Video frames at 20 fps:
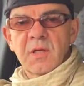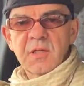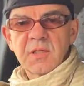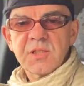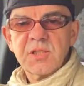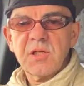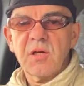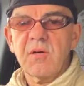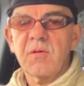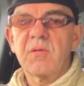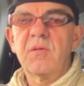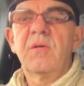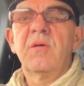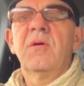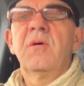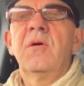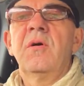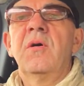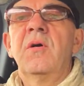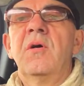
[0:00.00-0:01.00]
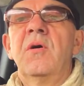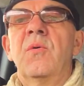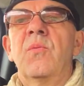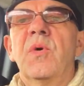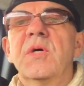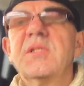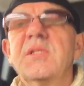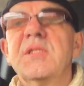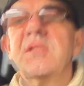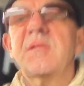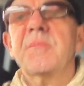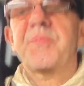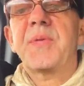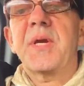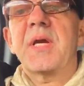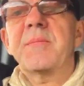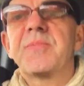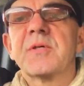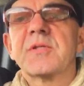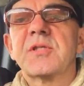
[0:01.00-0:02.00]
So,
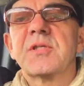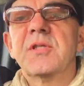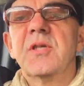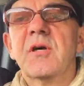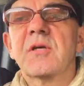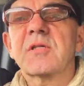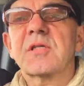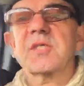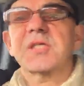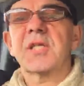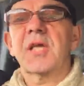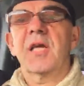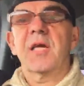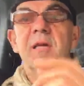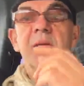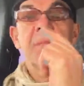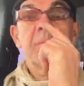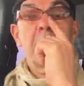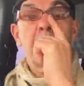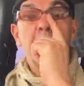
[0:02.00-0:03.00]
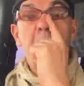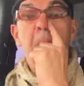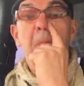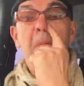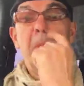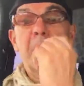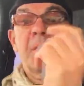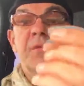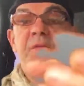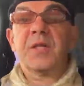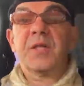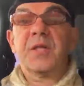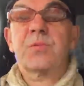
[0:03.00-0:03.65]
what did the papers not say